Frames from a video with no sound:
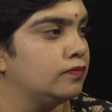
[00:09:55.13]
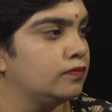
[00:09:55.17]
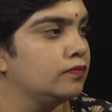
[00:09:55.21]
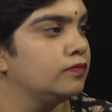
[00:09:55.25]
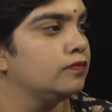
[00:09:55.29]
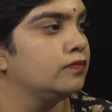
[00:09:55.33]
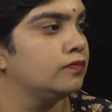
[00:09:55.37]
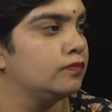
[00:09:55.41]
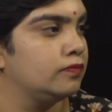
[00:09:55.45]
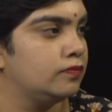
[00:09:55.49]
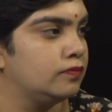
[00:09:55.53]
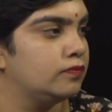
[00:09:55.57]

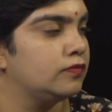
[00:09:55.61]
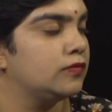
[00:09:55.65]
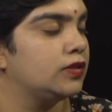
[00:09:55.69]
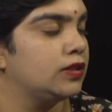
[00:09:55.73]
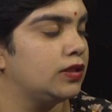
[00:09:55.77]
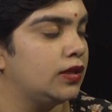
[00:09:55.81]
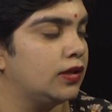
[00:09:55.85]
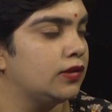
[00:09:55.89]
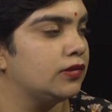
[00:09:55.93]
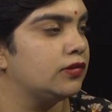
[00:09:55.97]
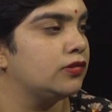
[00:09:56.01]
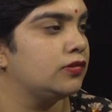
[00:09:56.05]
porous
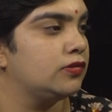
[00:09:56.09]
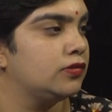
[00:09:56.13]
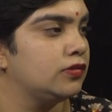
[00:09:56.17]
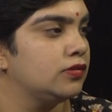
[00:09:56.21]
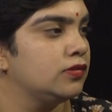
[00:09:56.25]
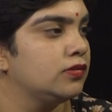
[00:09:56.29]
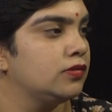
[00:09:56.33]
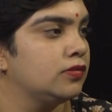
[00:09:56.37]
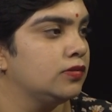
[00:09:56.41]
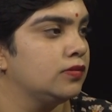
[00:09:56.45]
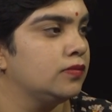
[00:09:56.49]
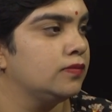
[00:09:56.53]
border, yes.
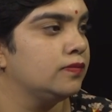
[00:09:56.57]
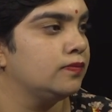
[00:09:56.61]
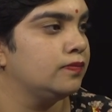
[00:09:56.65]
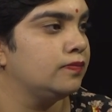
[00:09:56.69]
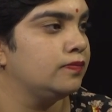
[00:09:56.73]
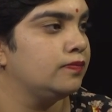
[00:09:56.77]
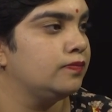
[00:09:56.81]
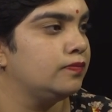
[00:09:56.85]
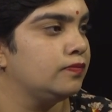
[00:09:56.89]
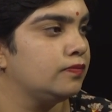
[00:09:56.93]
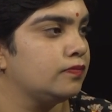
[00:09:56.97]
and